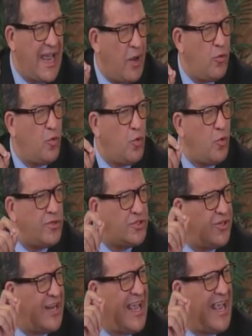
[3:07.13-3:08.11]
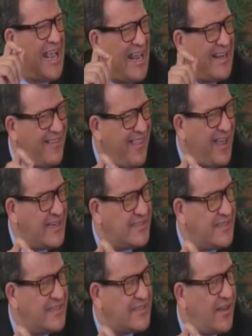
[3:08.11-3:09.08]
Who is going to
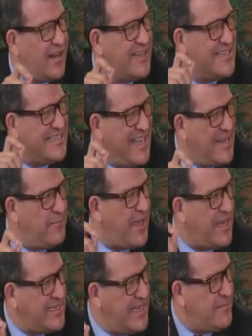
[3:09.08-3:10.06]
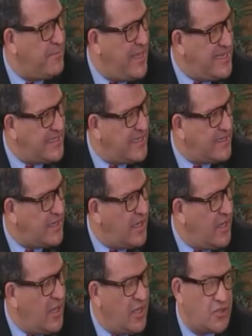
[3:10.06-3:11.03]
analyze this on a day-by-day basis
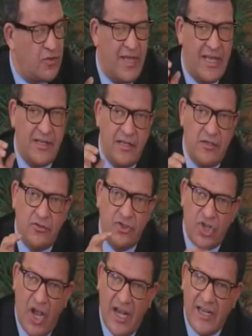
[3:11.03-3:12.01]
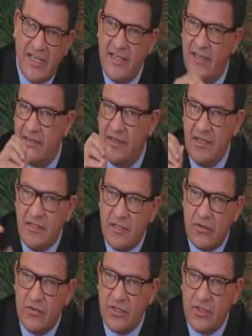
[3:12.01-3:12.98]
so that little Johnny in
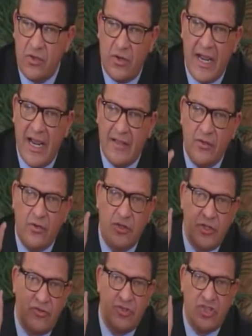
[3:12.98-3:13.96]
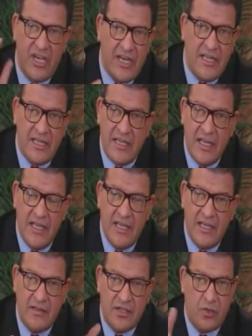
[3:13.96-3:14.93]
Lindenhurst, Long Island, or little Janie
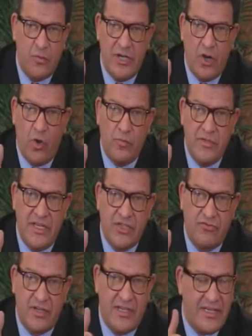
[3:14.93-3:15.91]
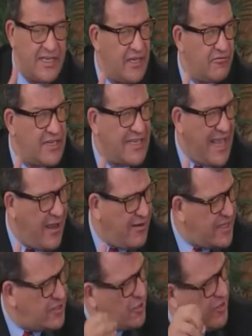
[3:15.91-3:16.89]
in the Sweet Home District in Erie
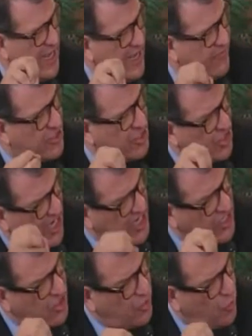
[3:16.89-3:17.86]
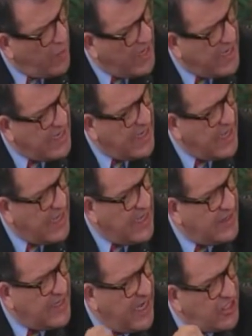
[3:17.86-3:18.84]
County is going to have a change in the way
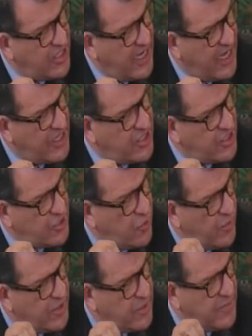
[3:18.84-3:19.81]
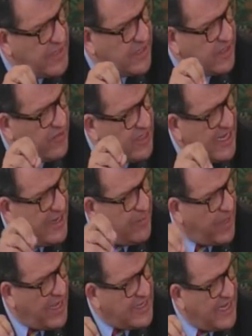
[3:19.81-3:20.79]
the education is going to be delivered day
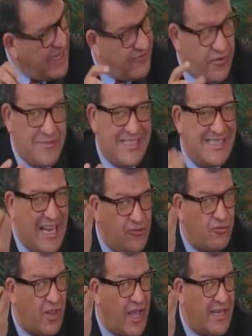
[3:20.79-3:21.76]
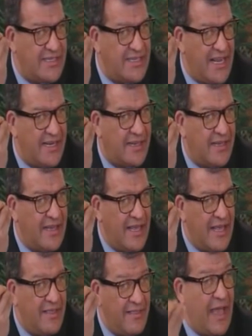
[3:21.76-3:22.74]
by day from centralized data?
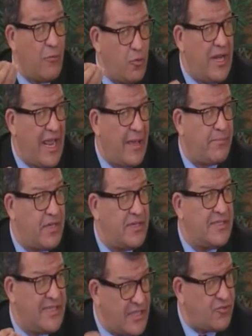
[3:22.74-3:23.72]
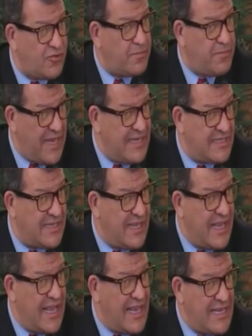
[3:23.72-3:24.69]
That would happen district-based
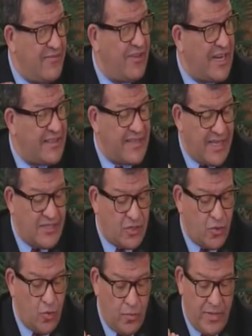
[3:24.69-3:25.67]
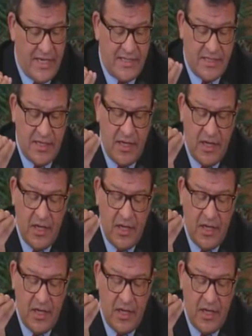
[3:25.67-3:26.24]
and even at that school-based.